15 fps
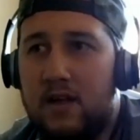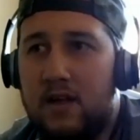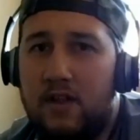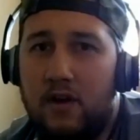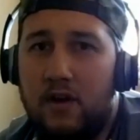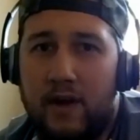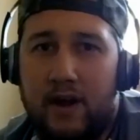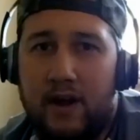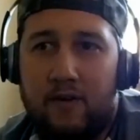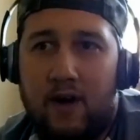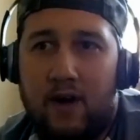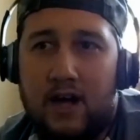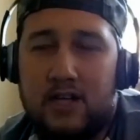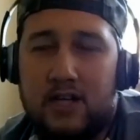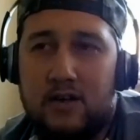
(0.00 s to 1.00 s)
They're ready to
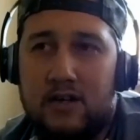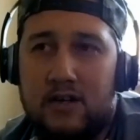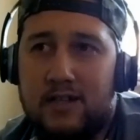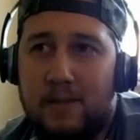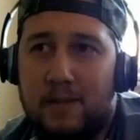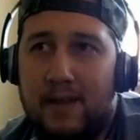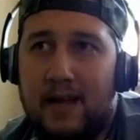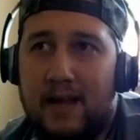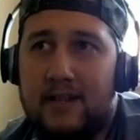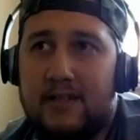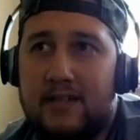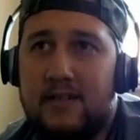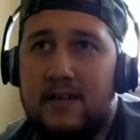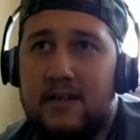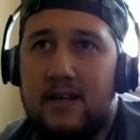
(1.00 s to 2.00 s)
rock. So to me,
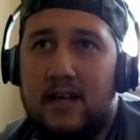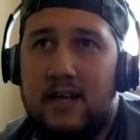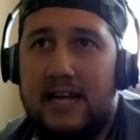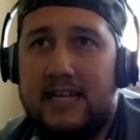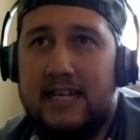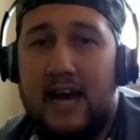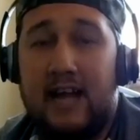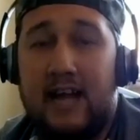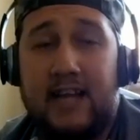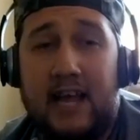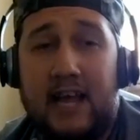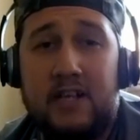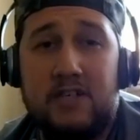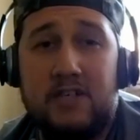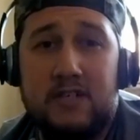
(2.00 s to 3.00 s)
it's kind of
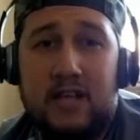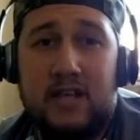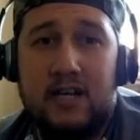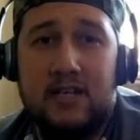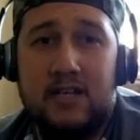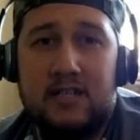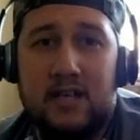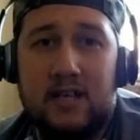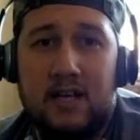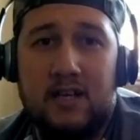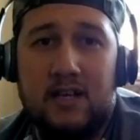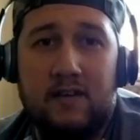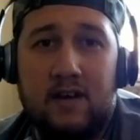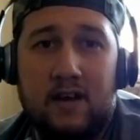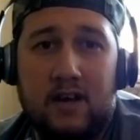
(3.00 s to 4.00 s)
dangerous as
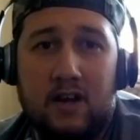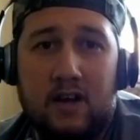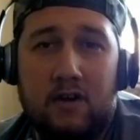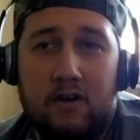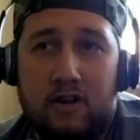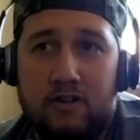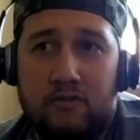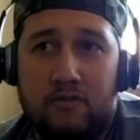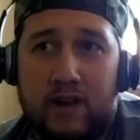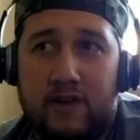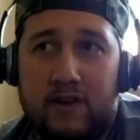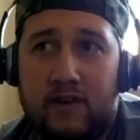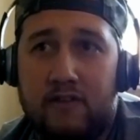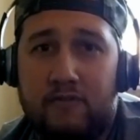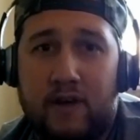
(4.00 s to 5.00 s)

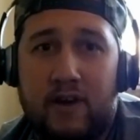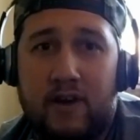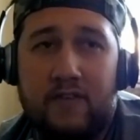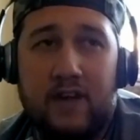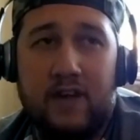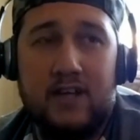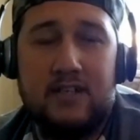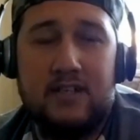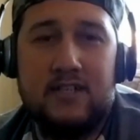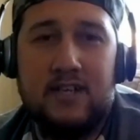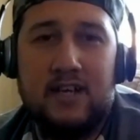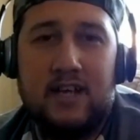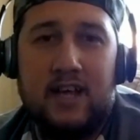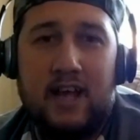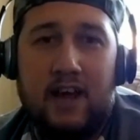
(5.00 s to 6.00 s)
Raider fans
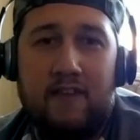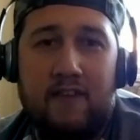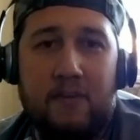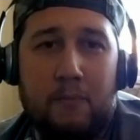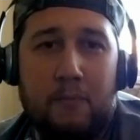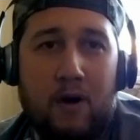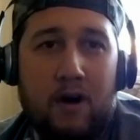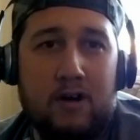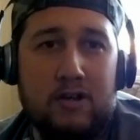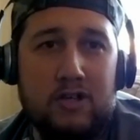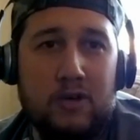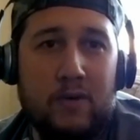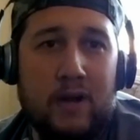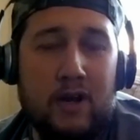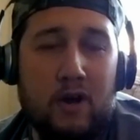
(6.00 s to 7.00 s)
if the Broncos
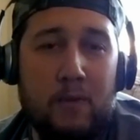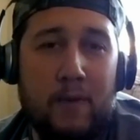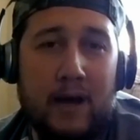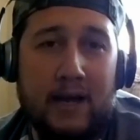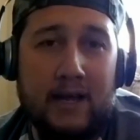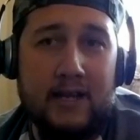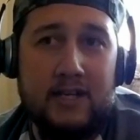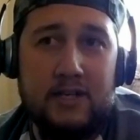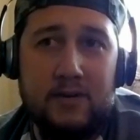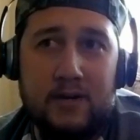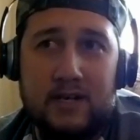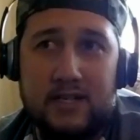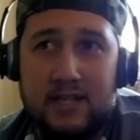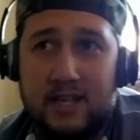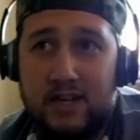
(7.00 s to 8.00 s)
are ready to go back into
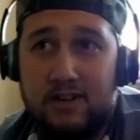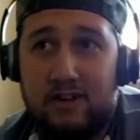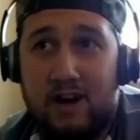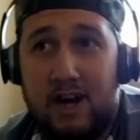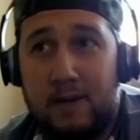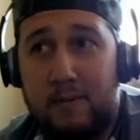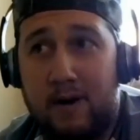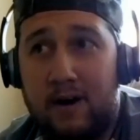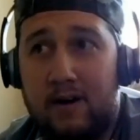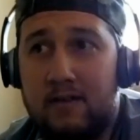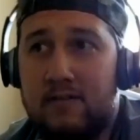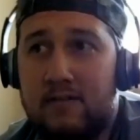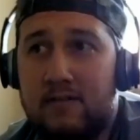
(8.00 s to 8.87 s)
it, because then you talk about